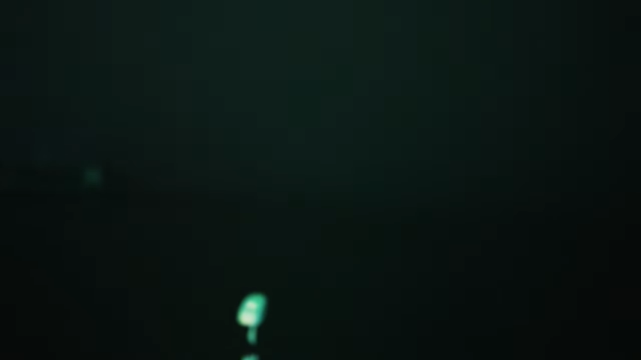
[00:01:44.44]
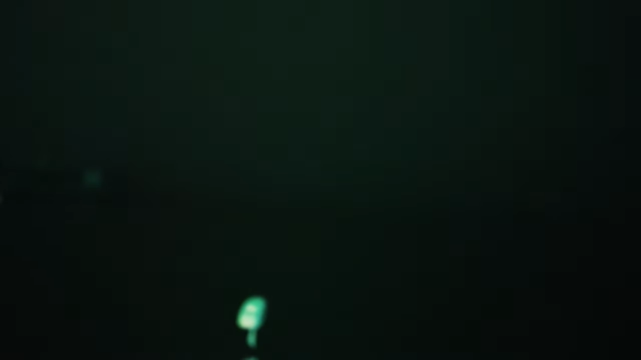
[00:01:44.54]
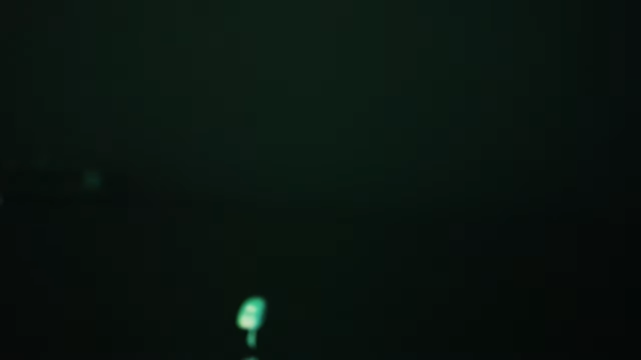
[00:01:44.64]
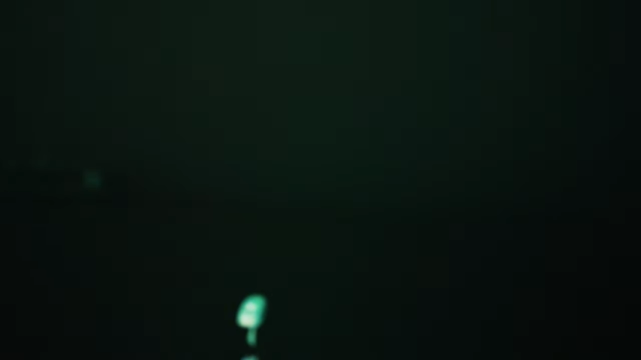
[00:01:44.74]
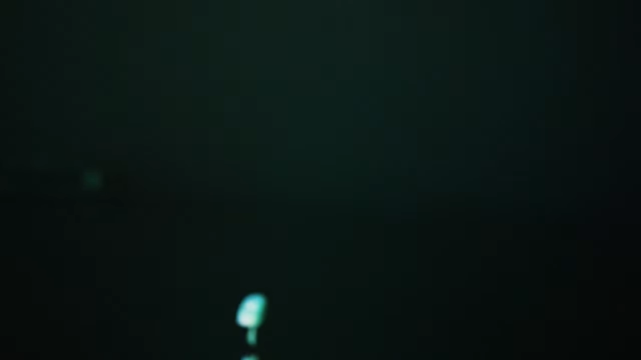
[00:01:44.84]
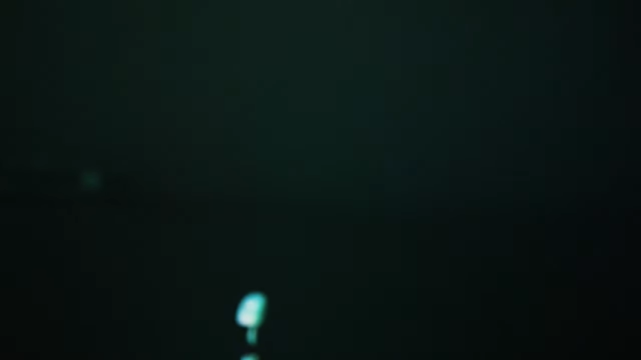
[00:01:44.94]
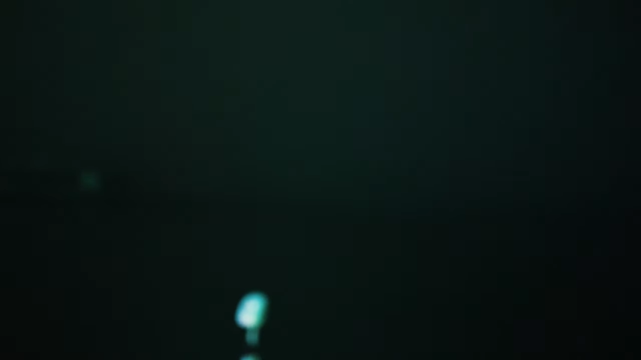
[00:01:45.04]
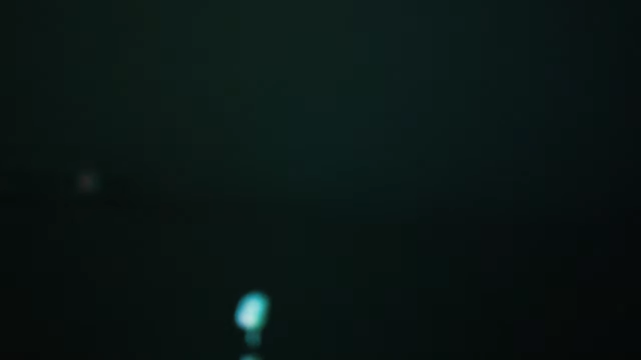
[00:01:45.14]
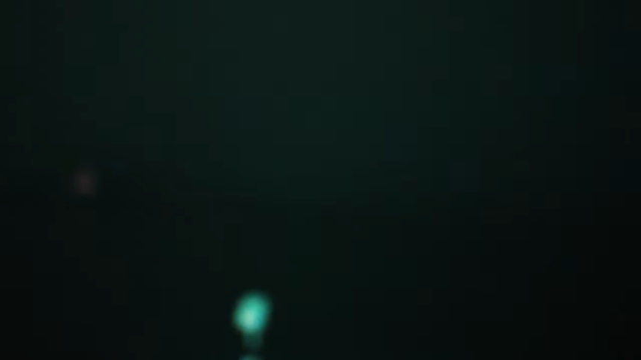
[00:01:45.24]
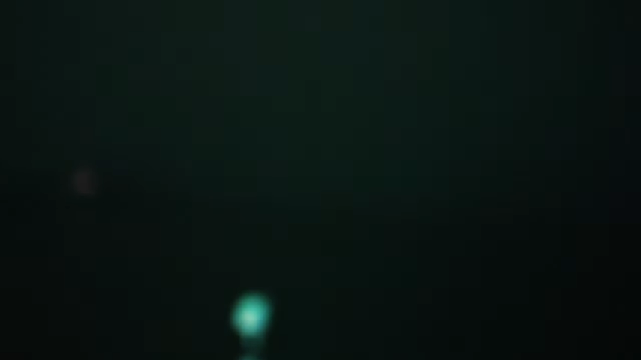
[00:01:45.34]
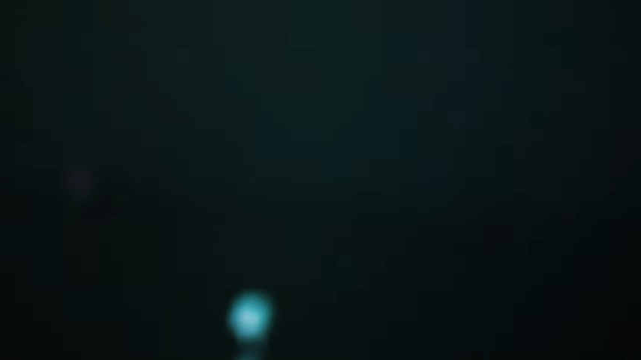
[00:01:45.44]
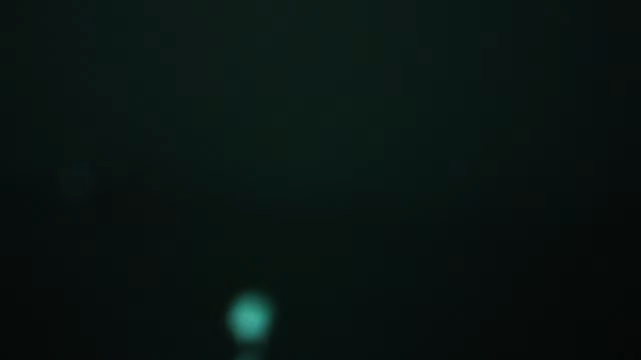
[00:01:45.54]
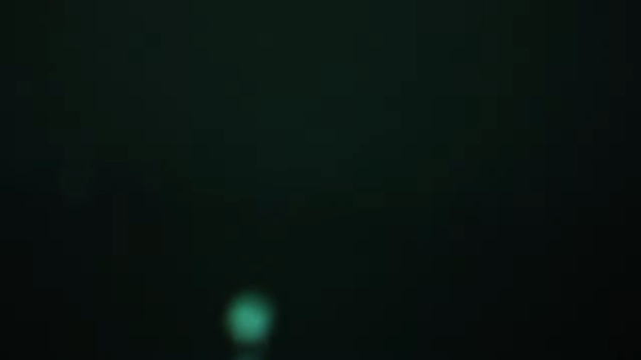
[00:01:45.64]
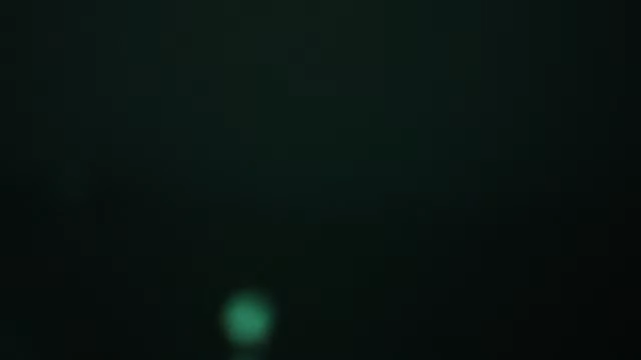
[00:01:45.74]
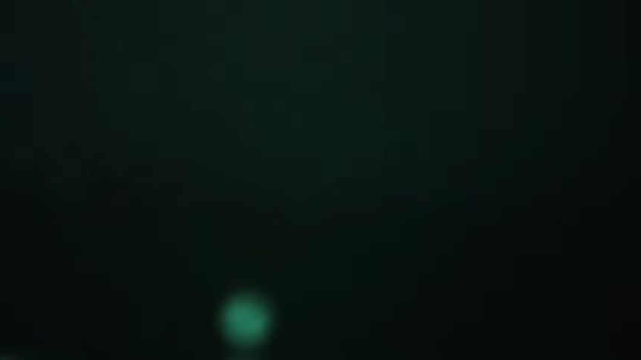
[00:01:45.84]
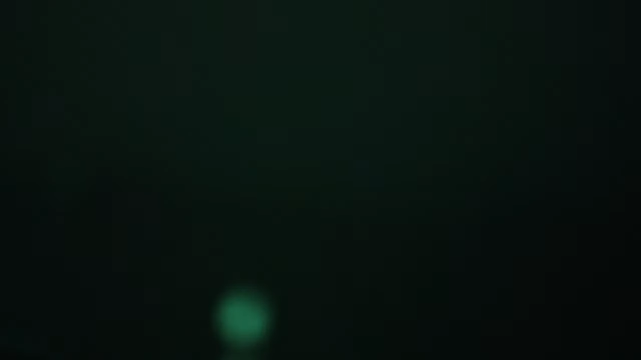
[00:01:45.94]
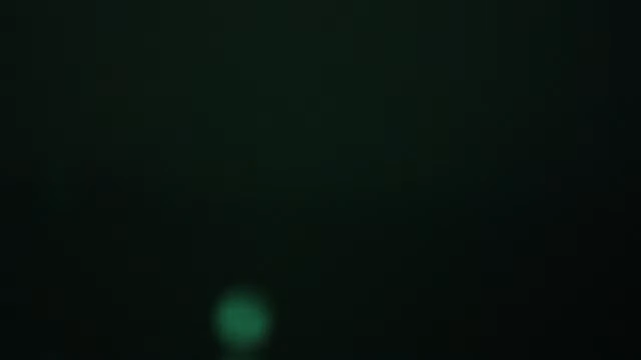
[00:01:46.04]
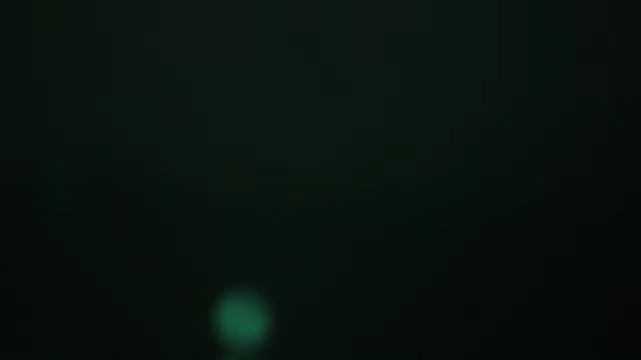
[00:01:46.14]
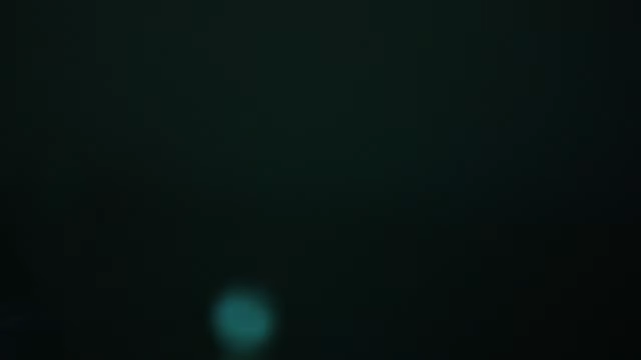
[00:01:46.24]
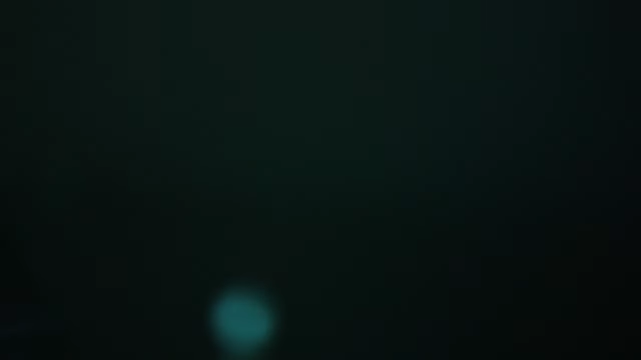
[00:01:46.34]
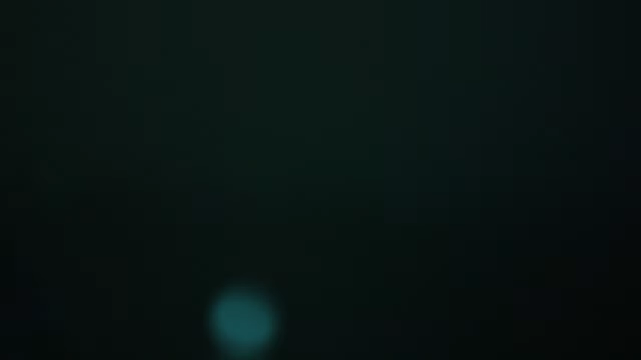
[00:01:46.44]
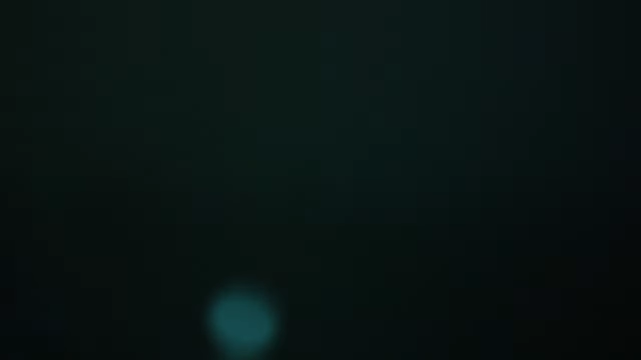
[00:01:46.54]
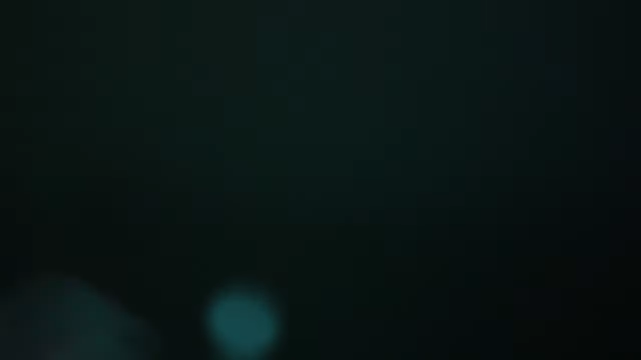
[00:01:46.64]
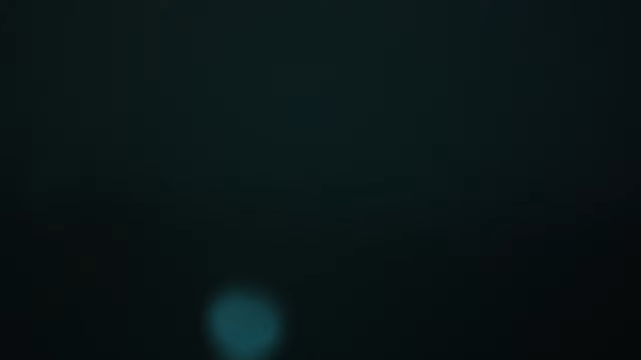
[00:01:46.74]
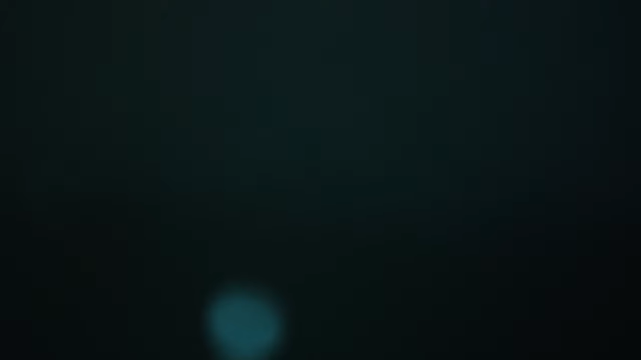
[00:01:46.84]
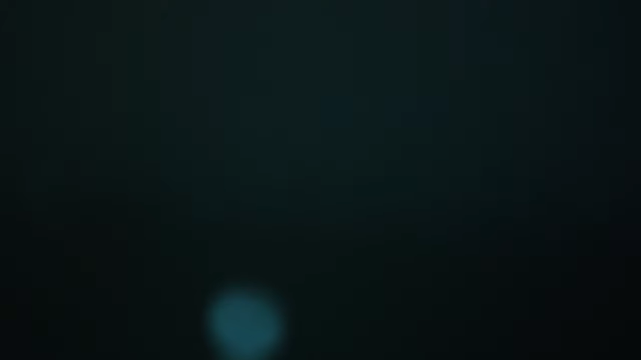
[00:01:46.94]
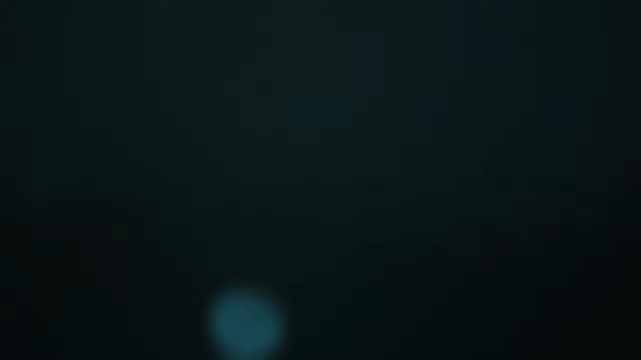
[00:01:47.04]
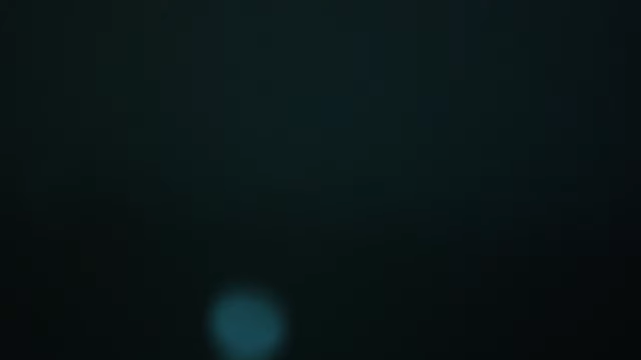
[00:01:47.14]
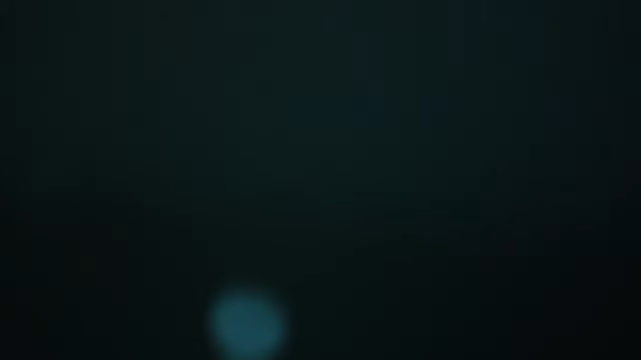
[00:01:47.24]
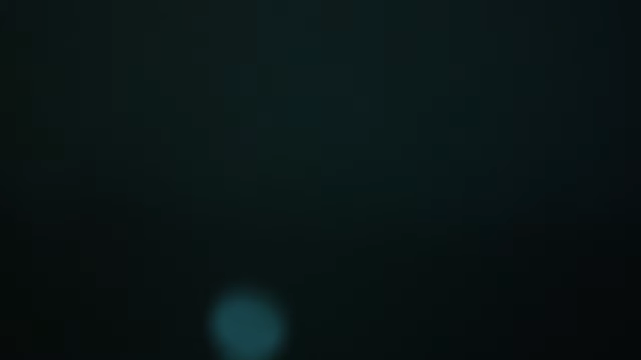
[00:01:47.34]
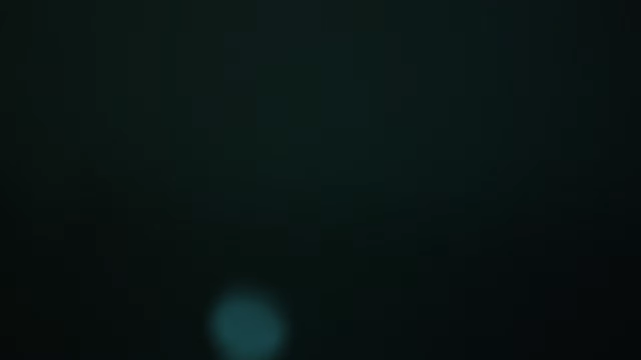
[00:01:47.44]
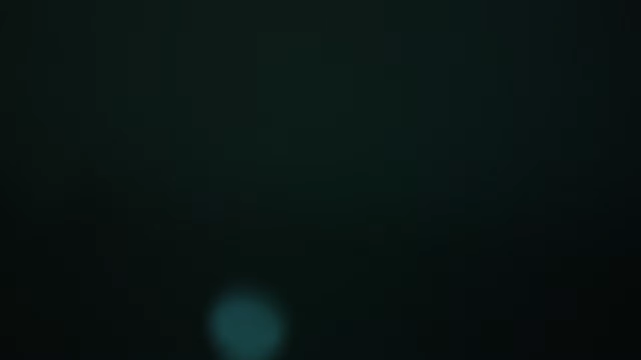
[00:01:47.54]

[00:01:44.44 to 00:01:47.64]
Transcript: Nobody's mouth can be seen.